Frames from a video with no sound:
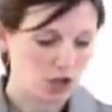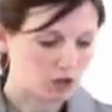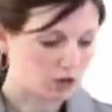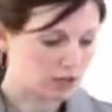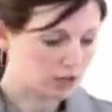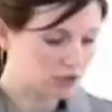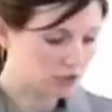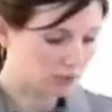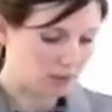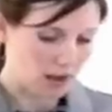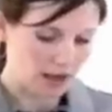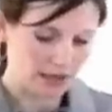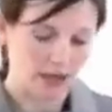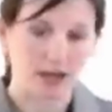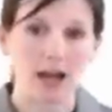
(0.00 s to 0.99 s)
Traditional
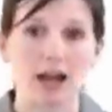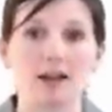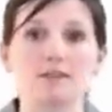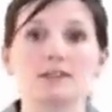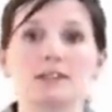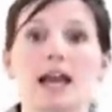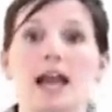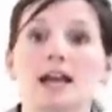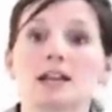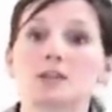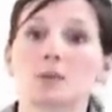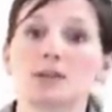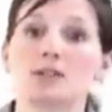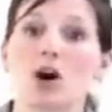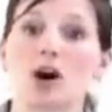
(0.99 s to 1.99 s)
pocket knives and
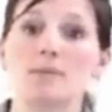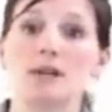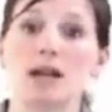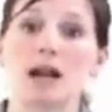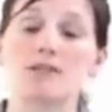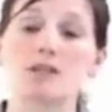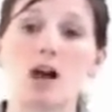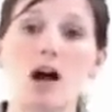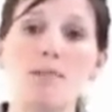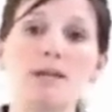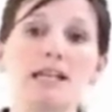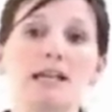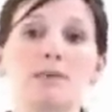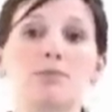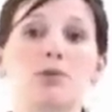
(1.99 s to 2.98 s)
Swiss Army knives
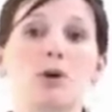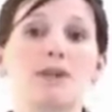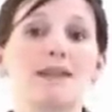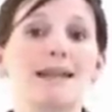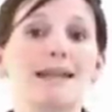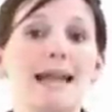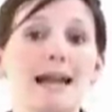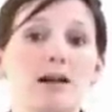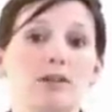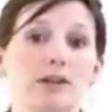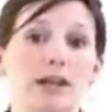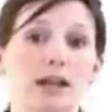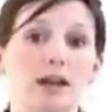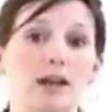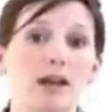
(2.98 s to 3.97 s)
commonly employ the nail
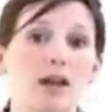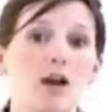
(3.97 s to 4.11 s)
nick,